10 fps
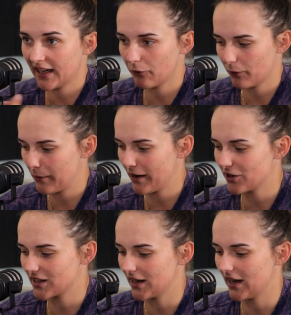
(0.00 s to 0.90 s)
went
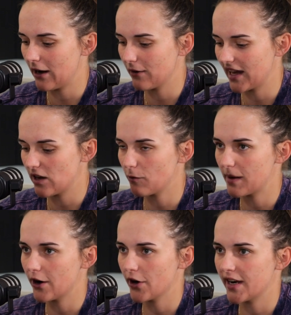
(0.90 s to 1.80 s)
until our leave
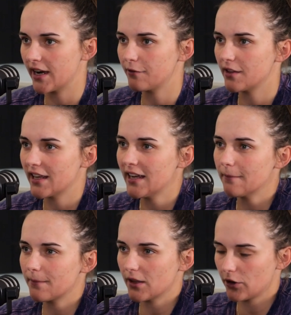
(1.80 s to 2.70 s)
period after
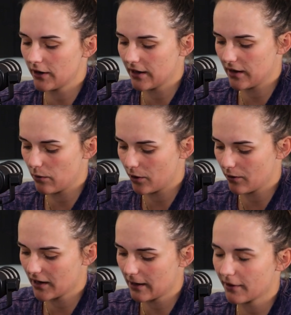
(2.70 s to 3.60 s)
that, but throughout that
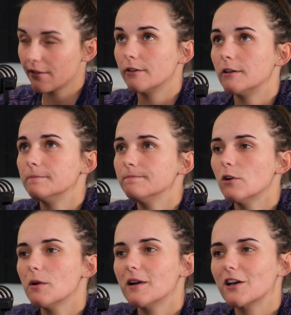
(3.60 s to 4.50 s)
World Cup I thought,
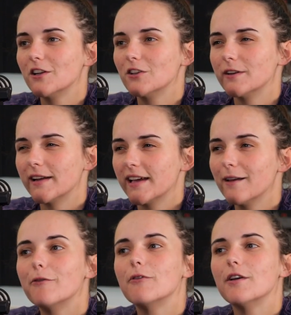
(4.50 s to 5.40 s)
what am I going to do in
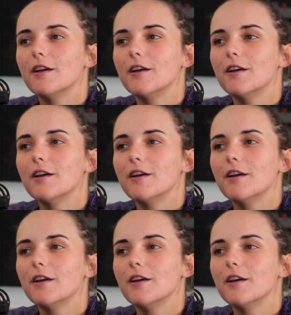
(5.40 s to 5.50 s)
leave?